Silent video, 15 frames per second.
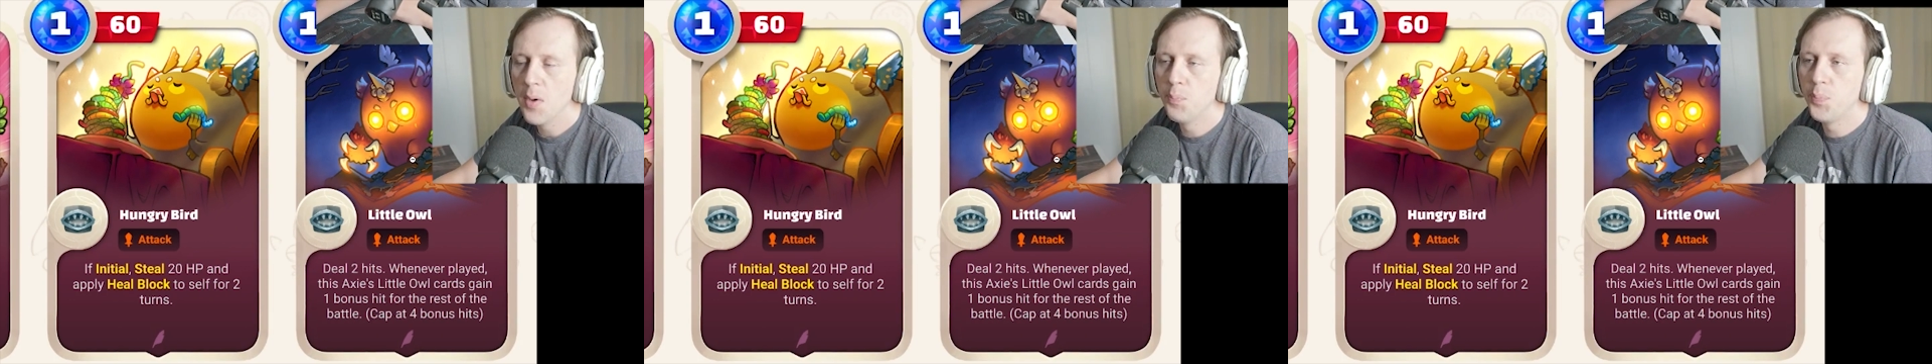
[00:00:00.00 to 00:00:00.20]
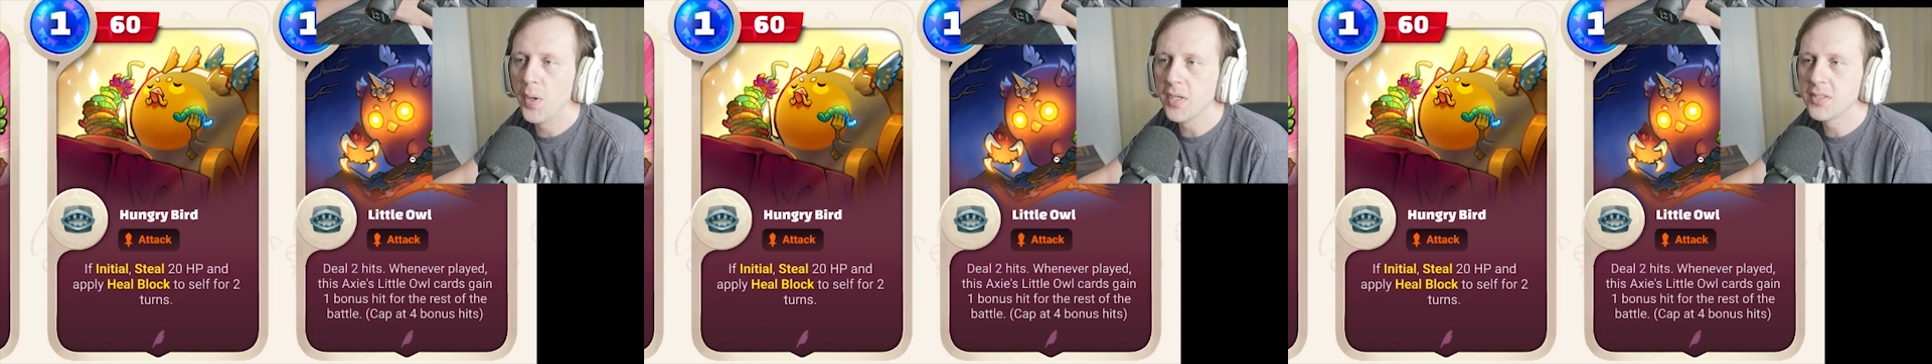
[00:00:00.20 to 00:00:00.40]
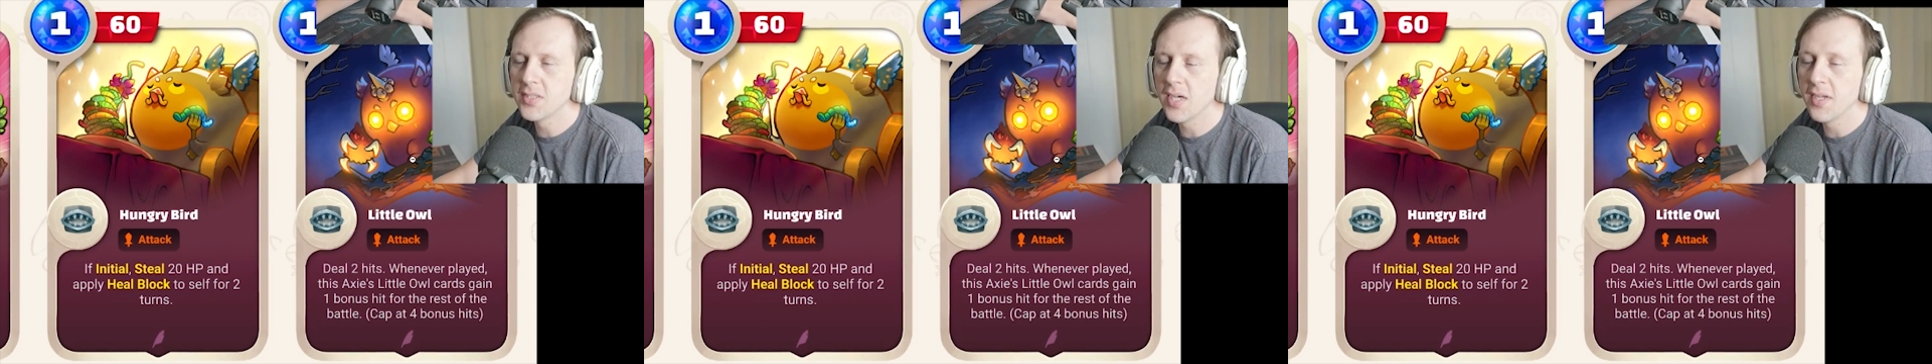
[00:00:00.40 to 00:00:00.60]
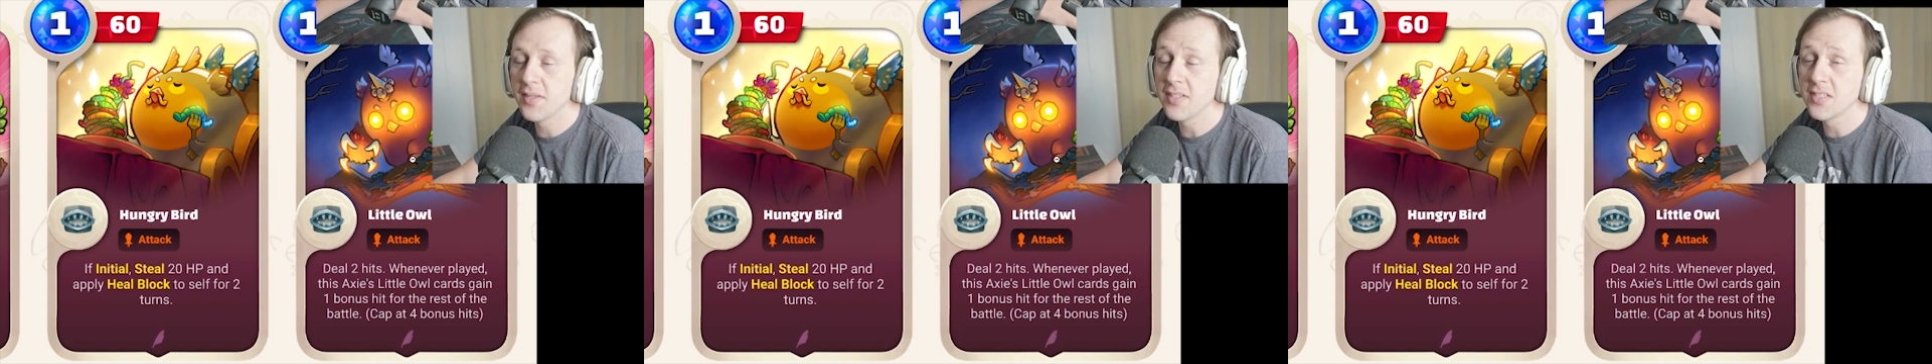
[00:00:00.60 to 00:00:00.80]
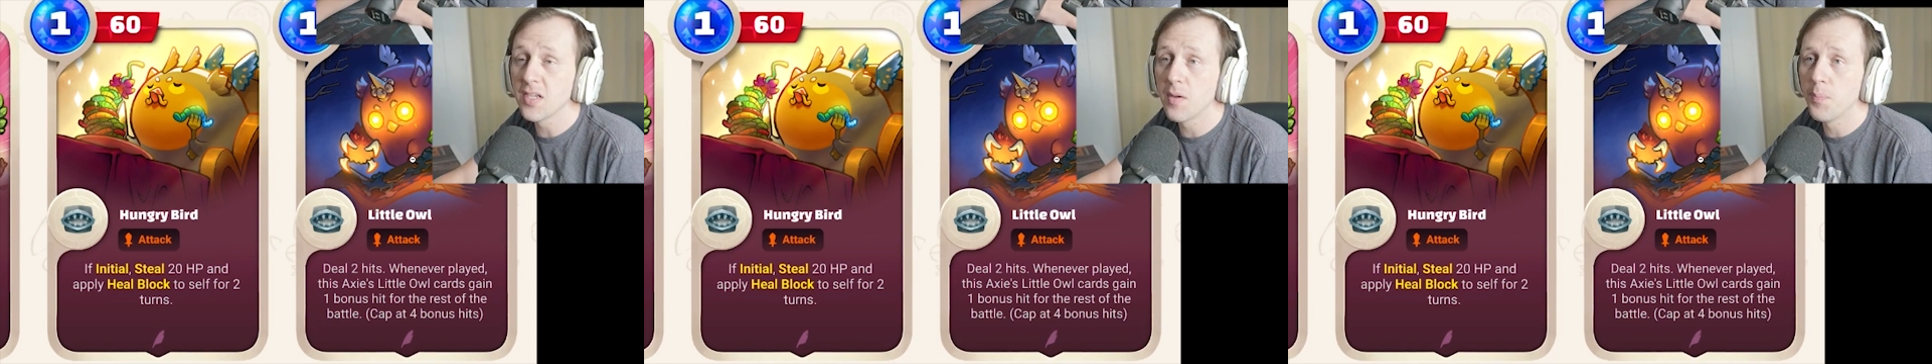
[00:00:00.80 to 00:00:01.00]
But this
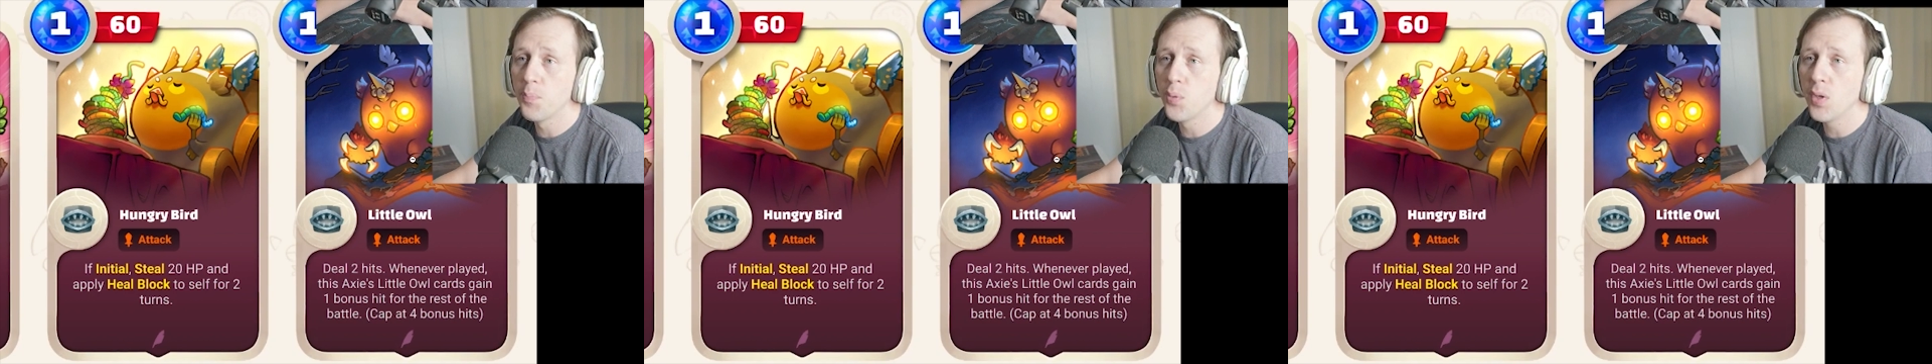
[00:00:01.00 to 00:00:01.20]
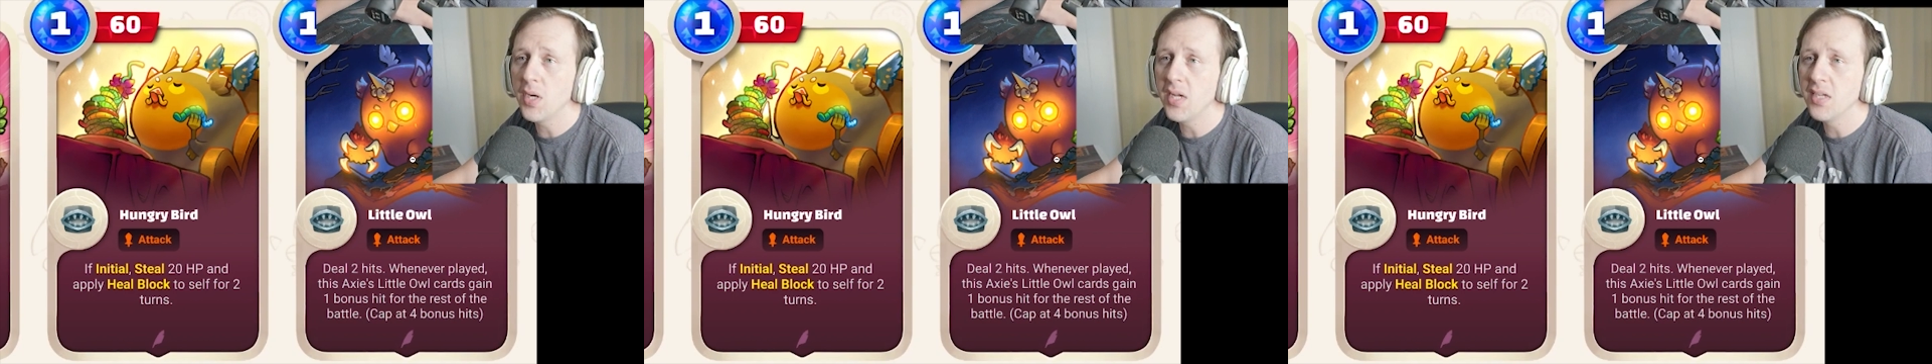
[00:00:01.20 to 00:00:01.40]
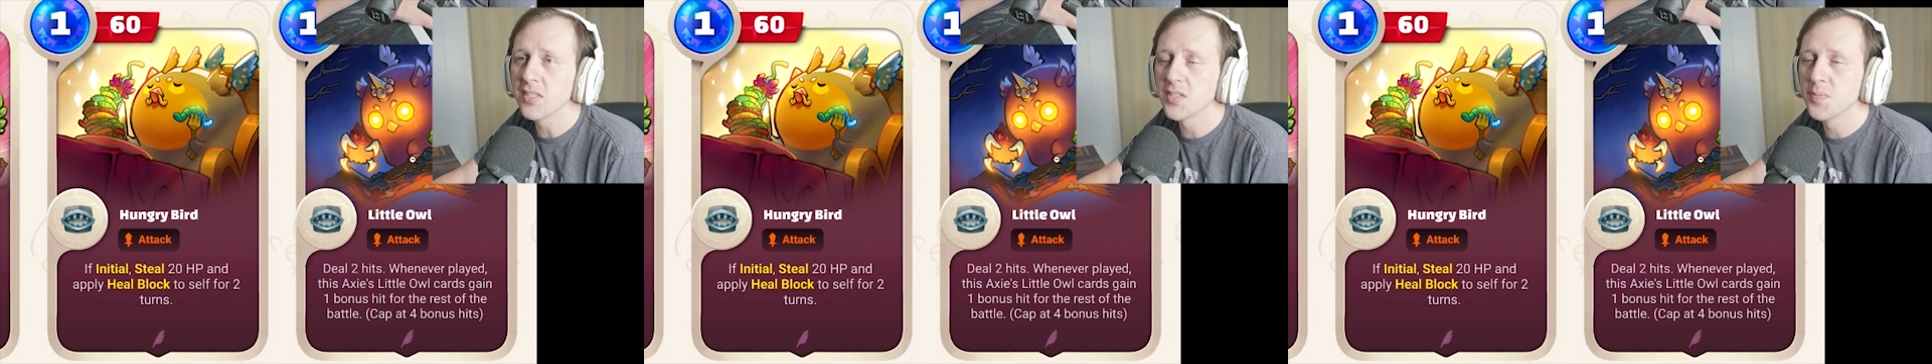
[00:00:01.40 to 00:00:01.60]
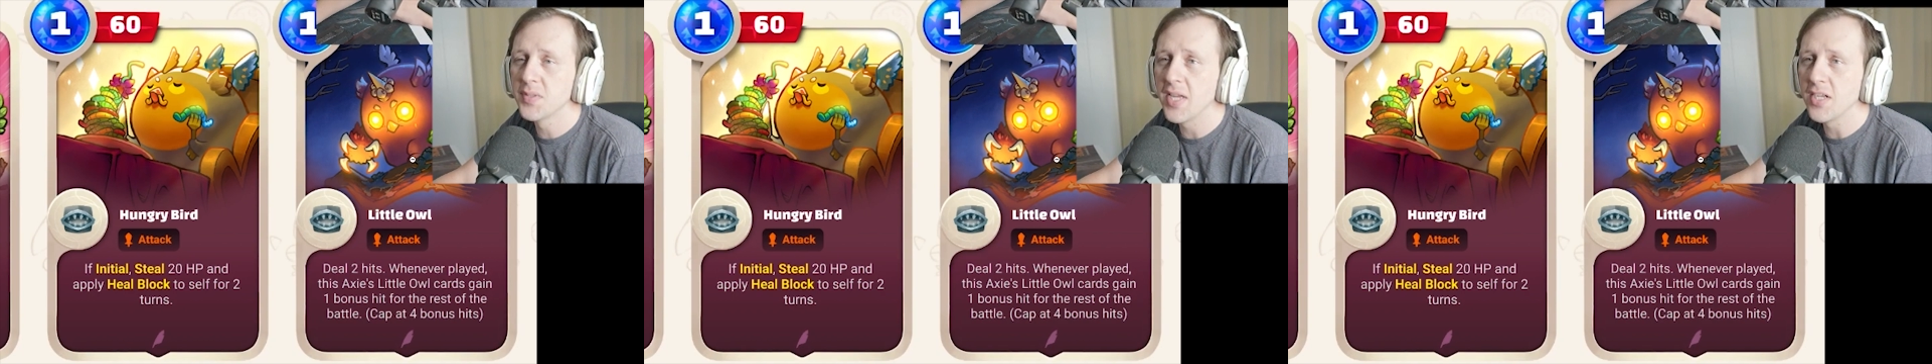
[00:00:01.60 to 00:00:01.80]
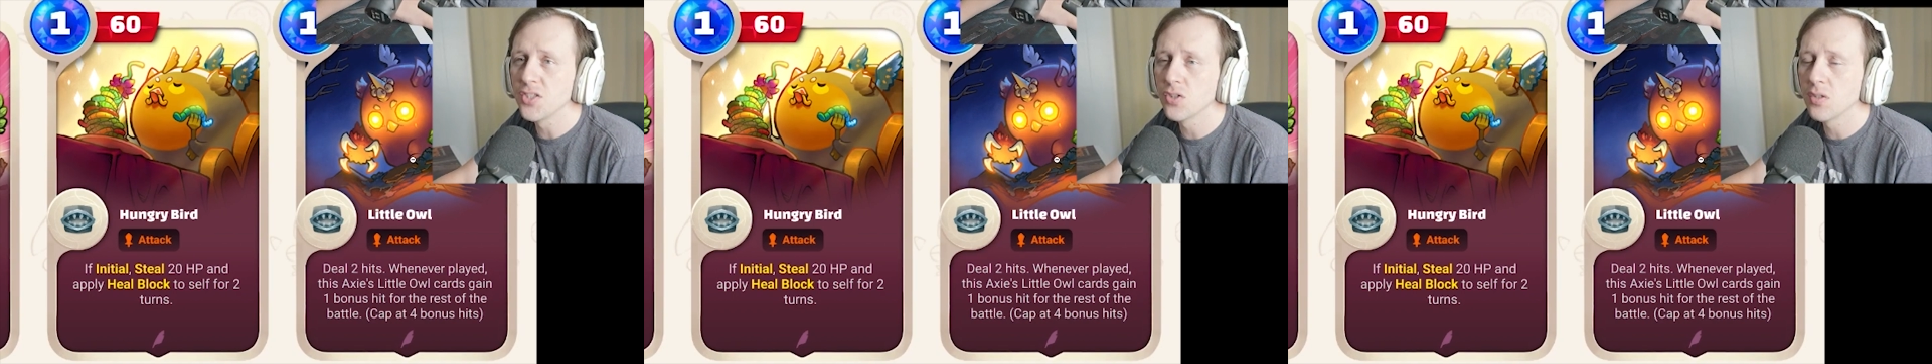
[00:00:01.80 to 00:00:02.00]
is a pretty
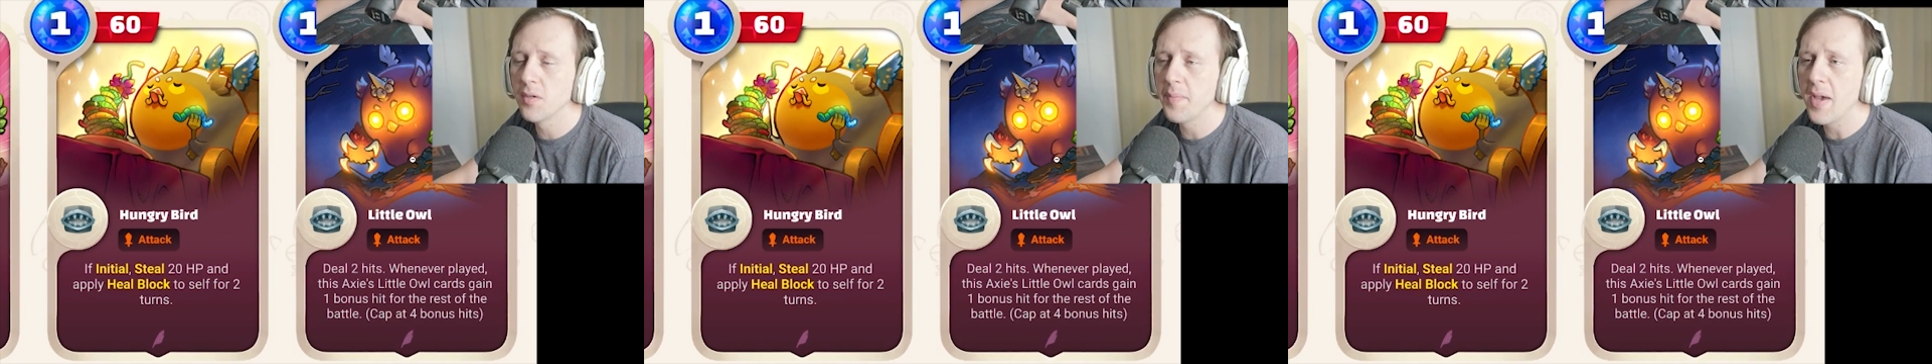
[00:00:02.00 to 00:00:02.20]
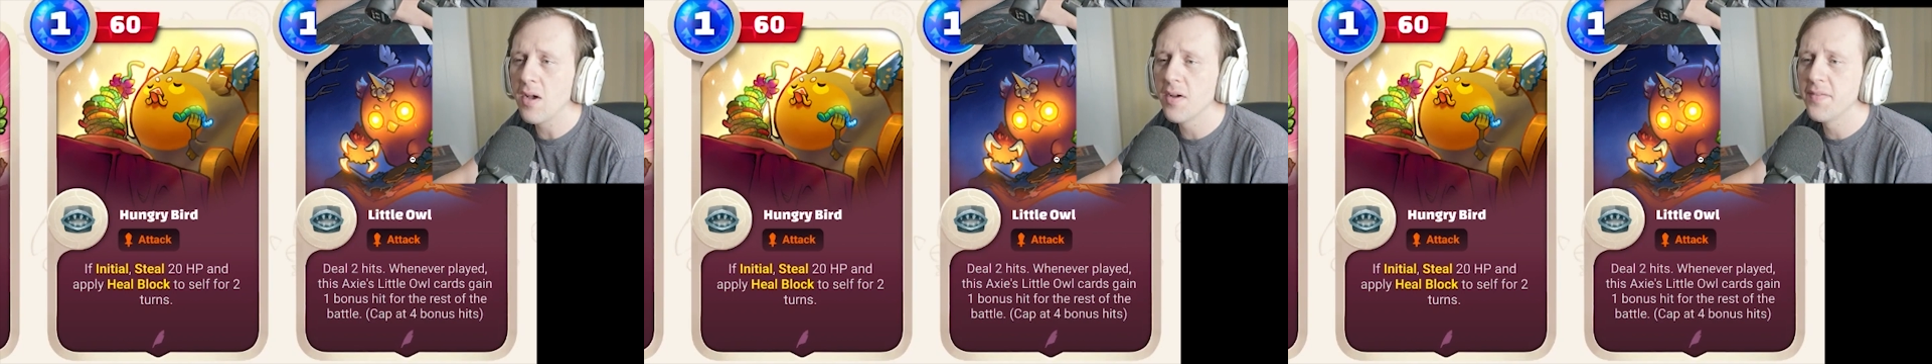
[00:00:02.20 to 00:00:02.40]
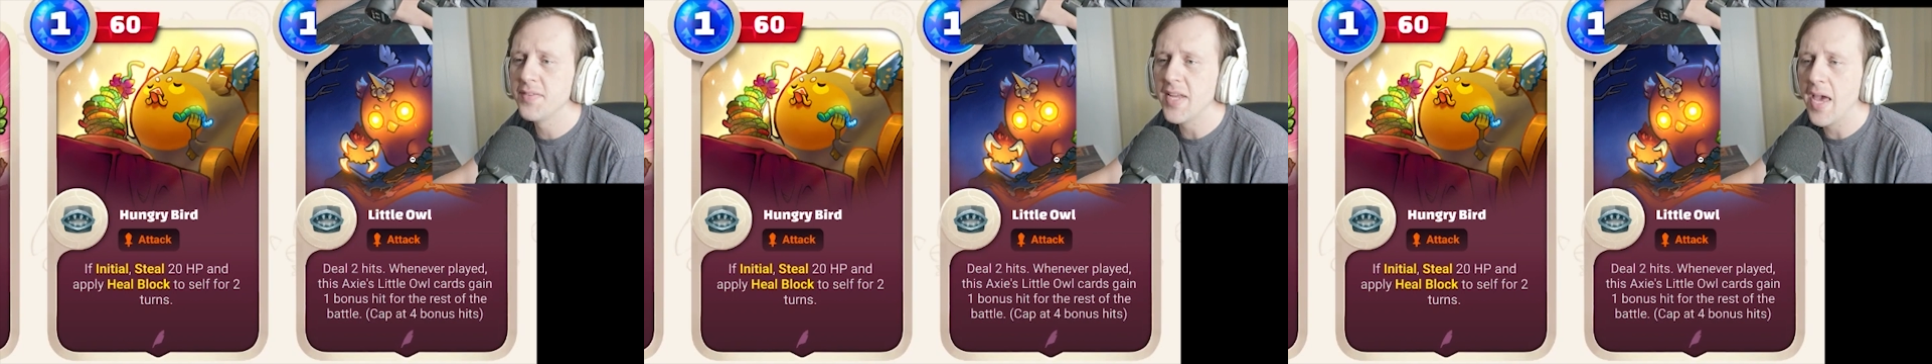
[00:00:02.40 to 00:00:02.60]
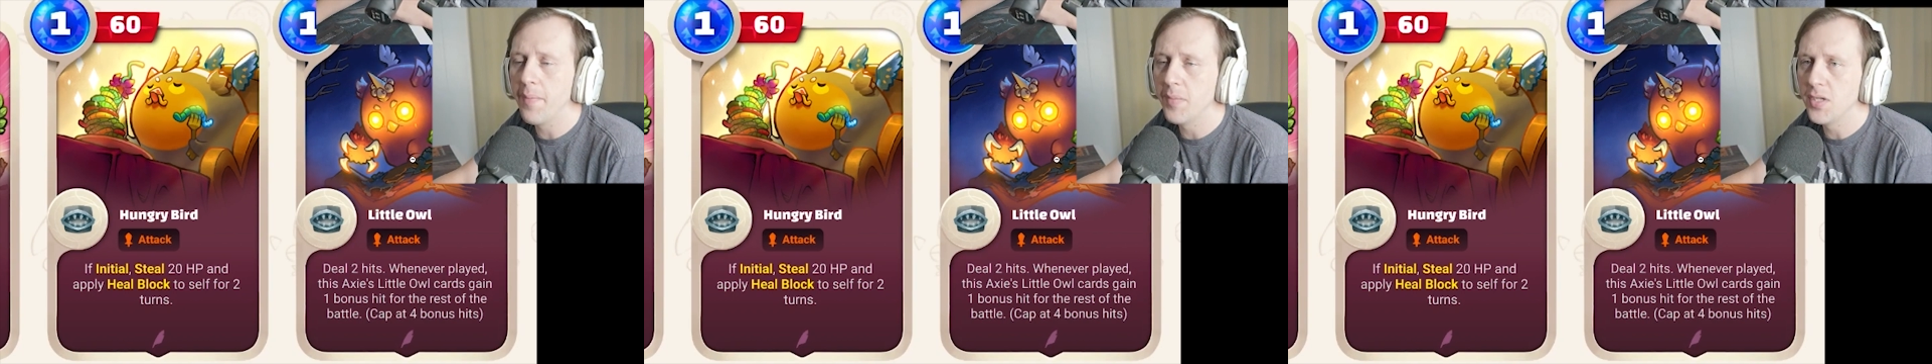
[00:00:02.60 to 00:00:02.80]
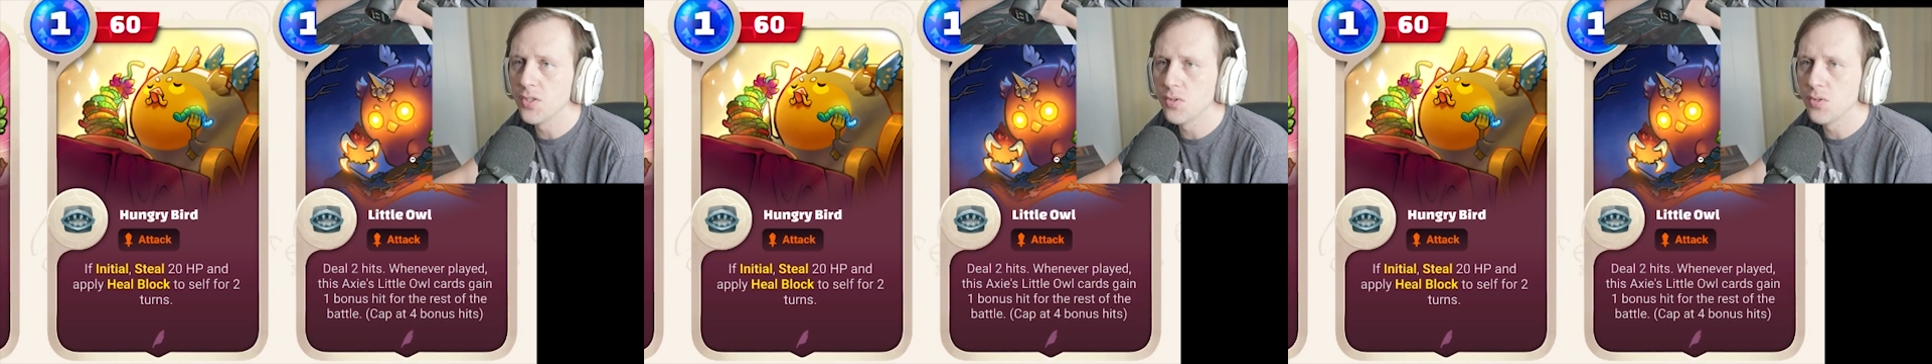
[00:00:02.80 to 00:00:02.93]
substantial amount of damage,